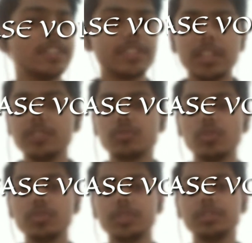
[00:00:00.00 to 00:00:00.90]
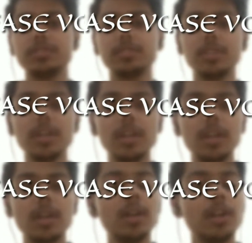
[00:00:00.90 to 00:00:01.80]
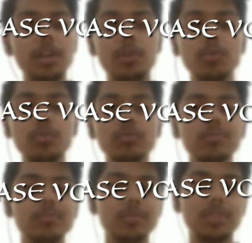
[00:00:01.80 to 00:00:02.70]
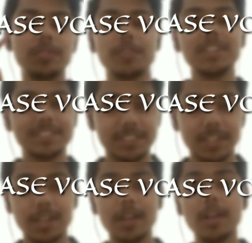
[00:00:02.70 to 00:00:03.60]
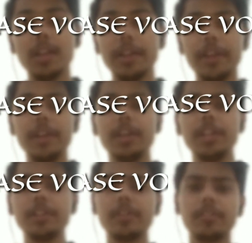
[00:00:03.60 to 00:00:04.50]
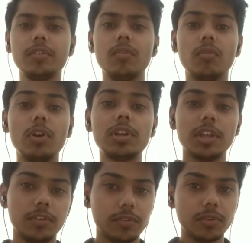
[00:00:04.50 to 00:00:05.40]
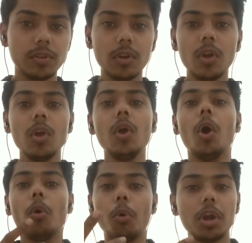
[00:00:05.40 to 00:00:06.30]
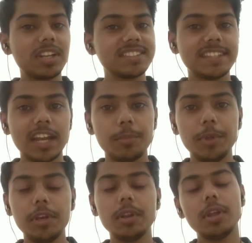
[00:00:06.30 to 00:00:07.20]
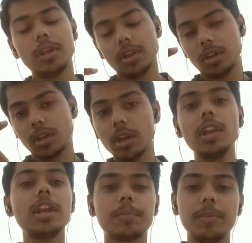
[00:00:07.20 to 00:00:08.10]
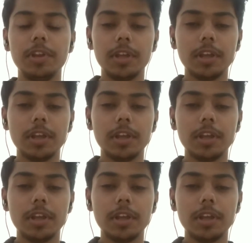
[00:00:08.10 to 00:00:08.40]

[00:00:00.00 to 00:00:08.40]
fast charging solutions do the first thing in increasing voltage. What does that mean? Let me